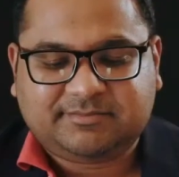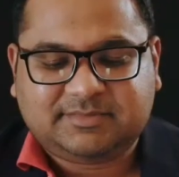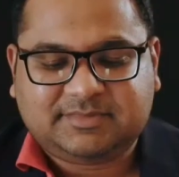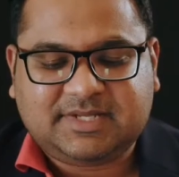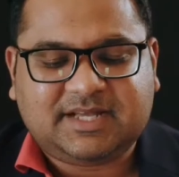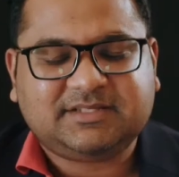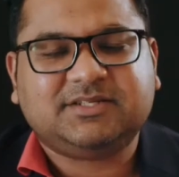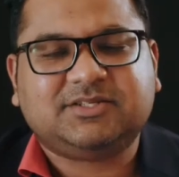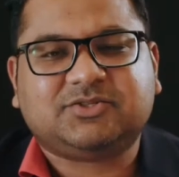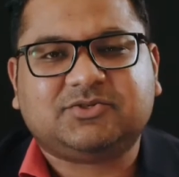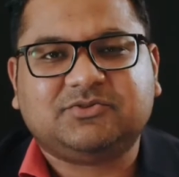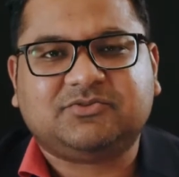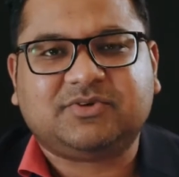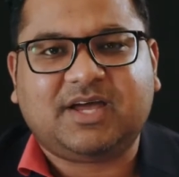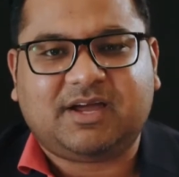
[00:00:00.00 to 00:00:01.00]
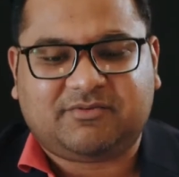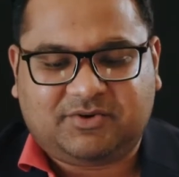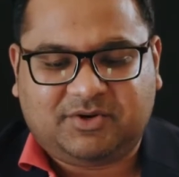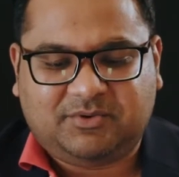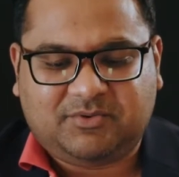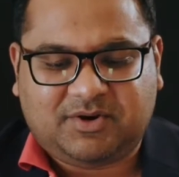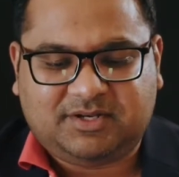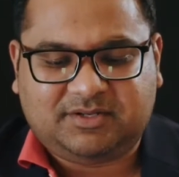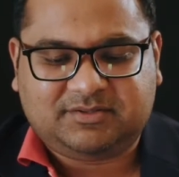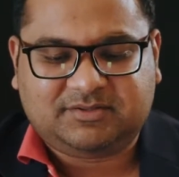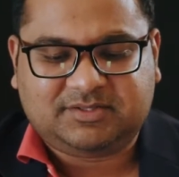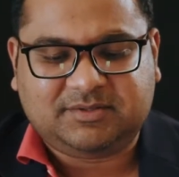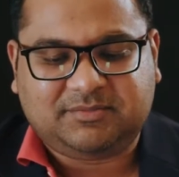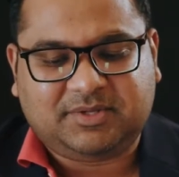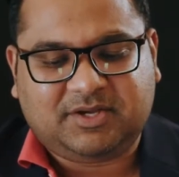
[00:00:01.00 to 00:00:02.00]
That's a true for everyone,
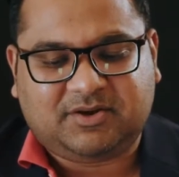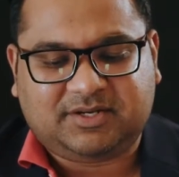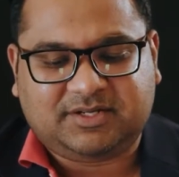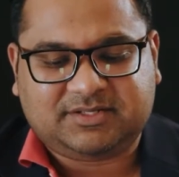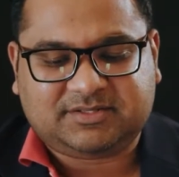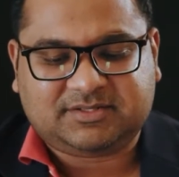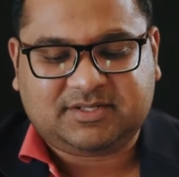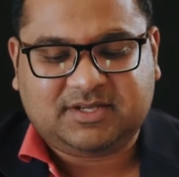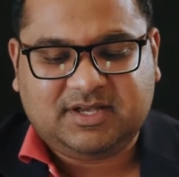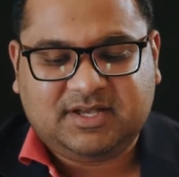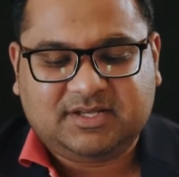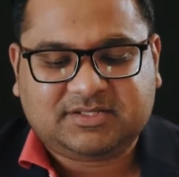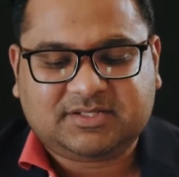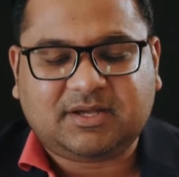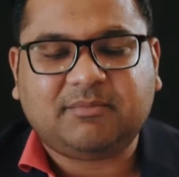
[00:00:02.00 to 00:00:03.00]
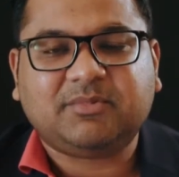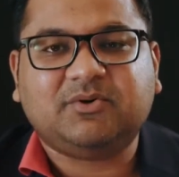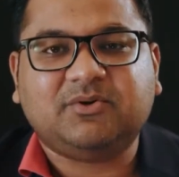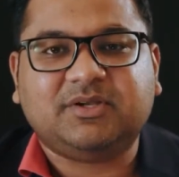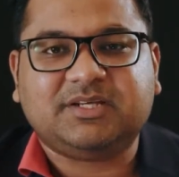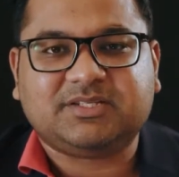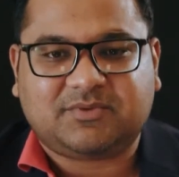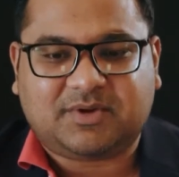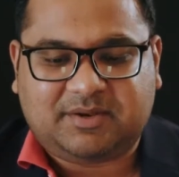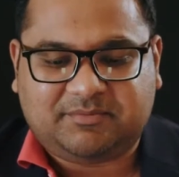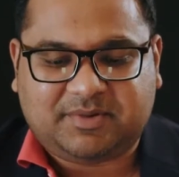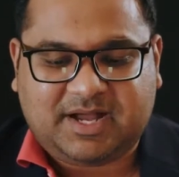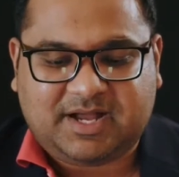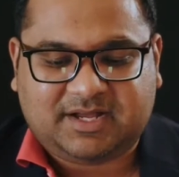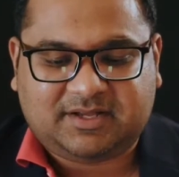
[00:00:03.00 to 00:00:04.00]
to be honest. Some coolies went
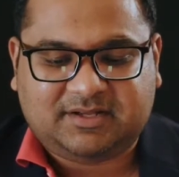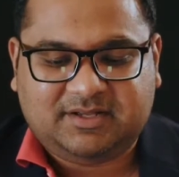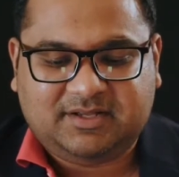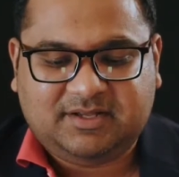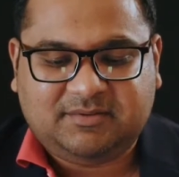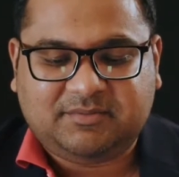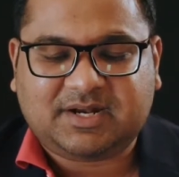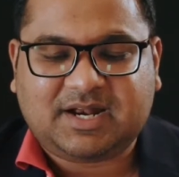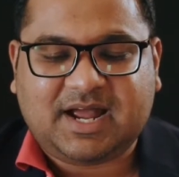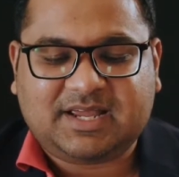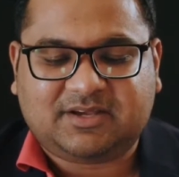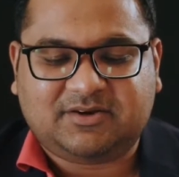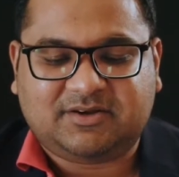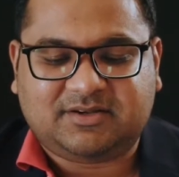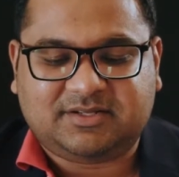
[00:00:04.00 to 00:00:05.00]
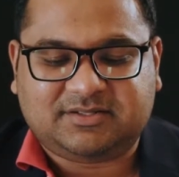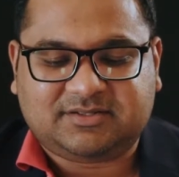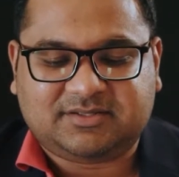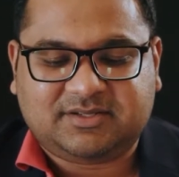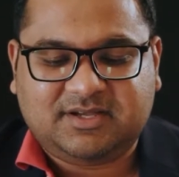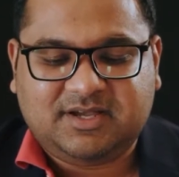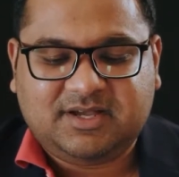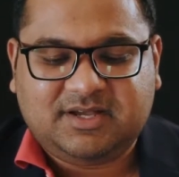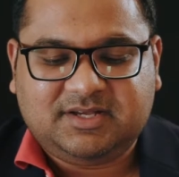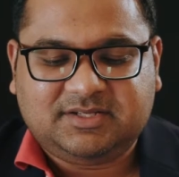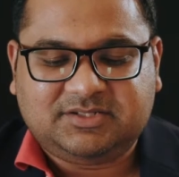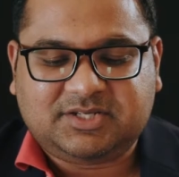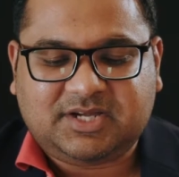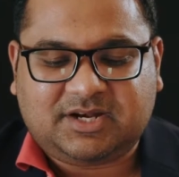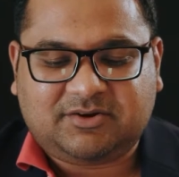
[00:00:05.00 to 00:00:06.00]
back, but I couldn't.
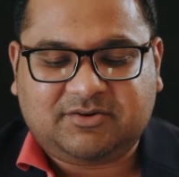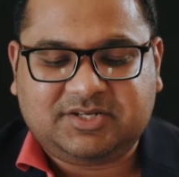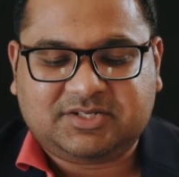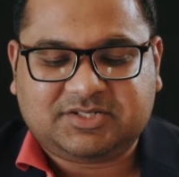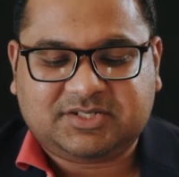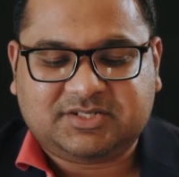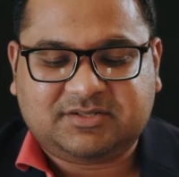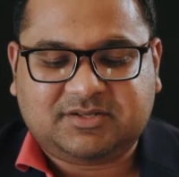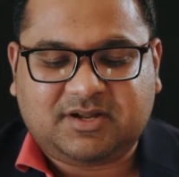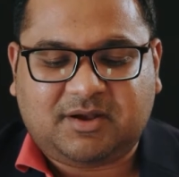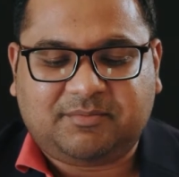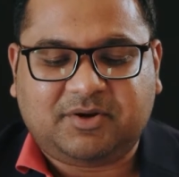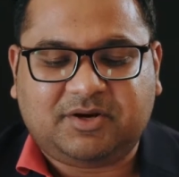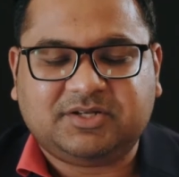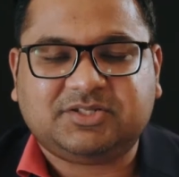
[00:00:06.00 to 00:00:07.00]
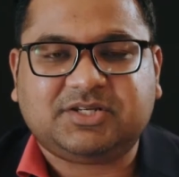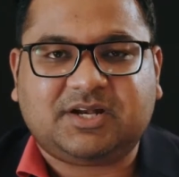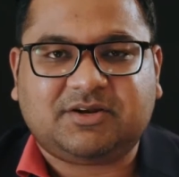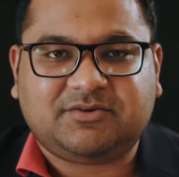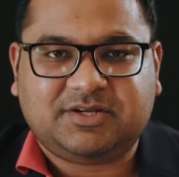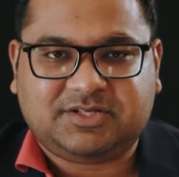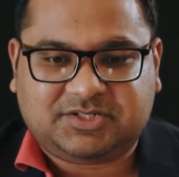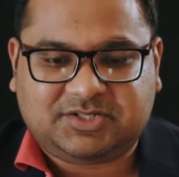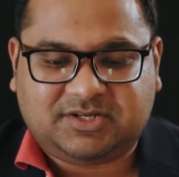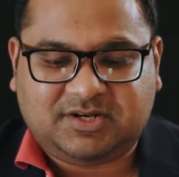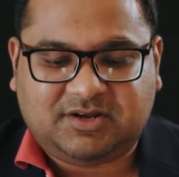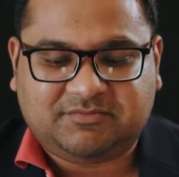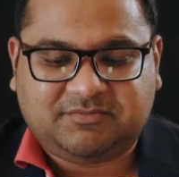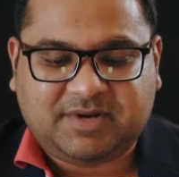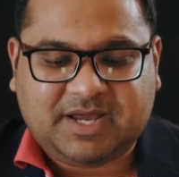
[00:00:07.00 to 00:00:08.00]
Generation upon generation
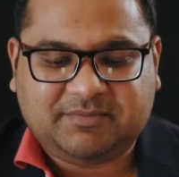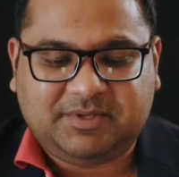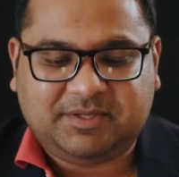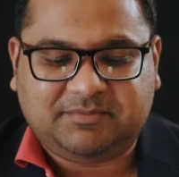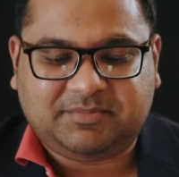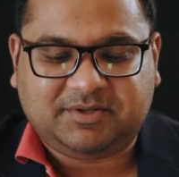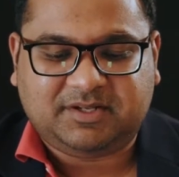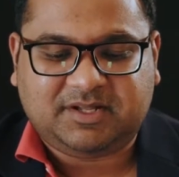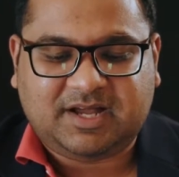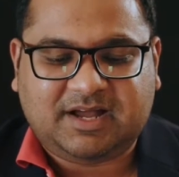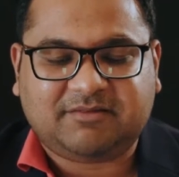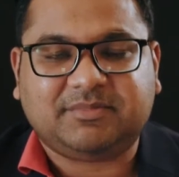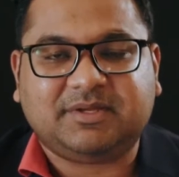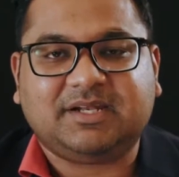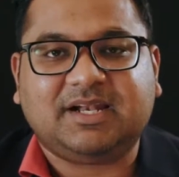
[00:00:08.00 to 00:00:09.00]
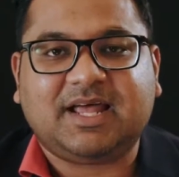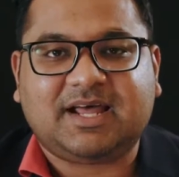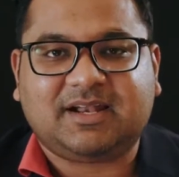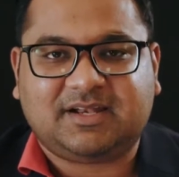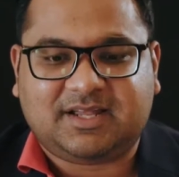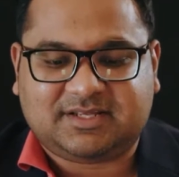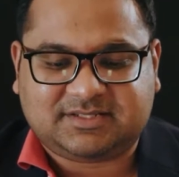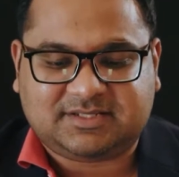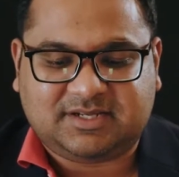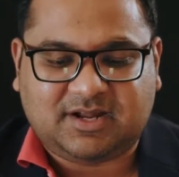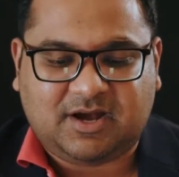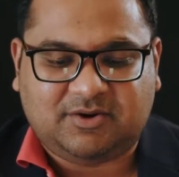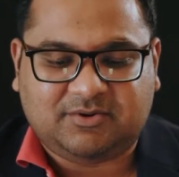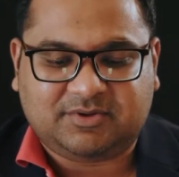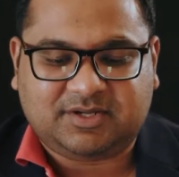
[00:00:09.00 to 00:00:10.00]
of my people have been landless and
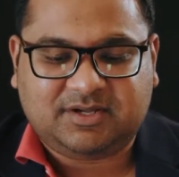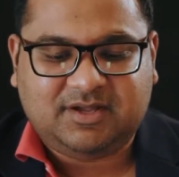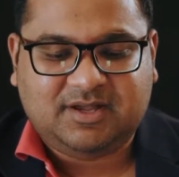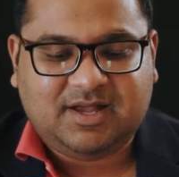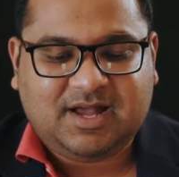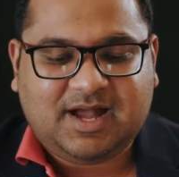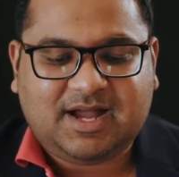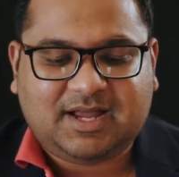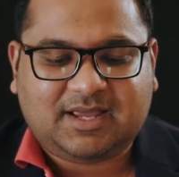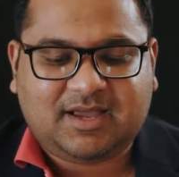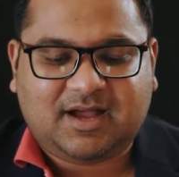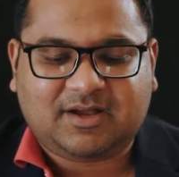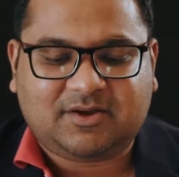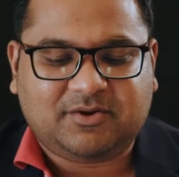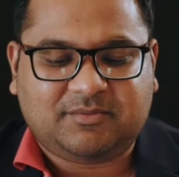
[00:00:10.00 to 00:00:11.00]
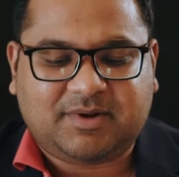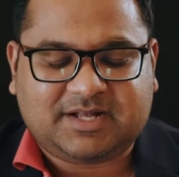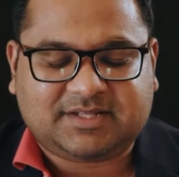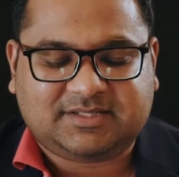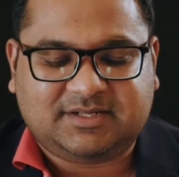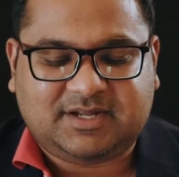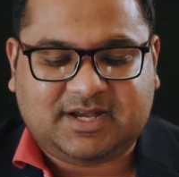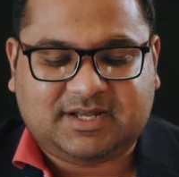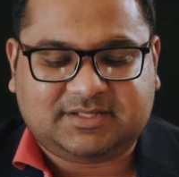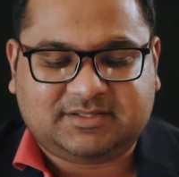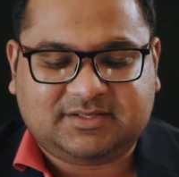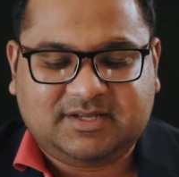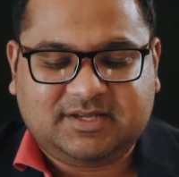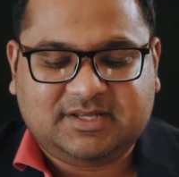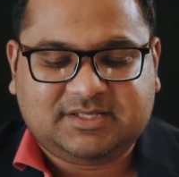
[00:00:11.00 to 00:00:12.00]
out. I can't go back to that.
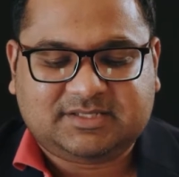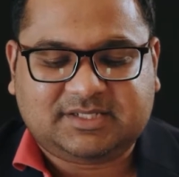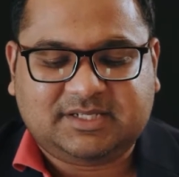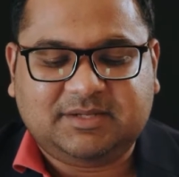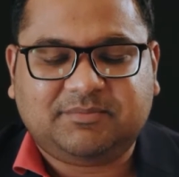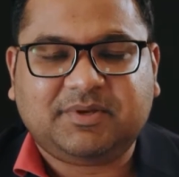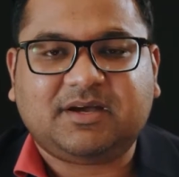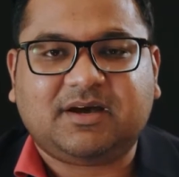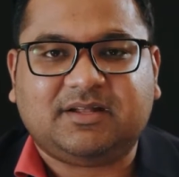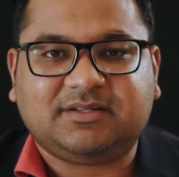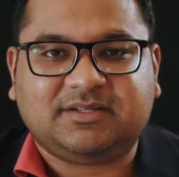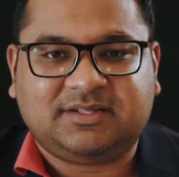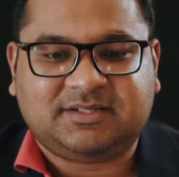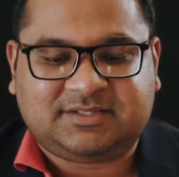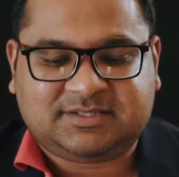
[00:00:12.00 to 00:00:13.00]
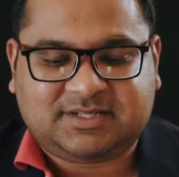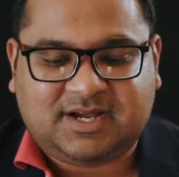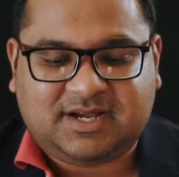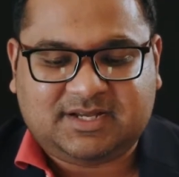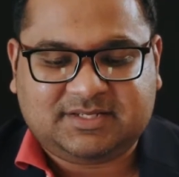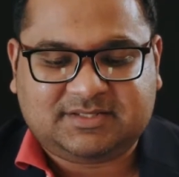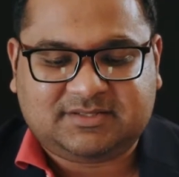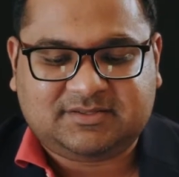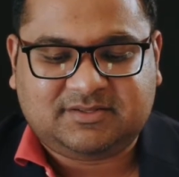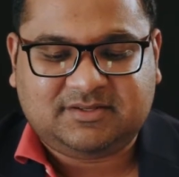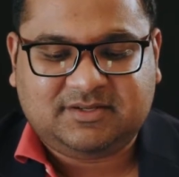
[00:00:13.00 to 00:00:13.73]
Sleeping under the stars?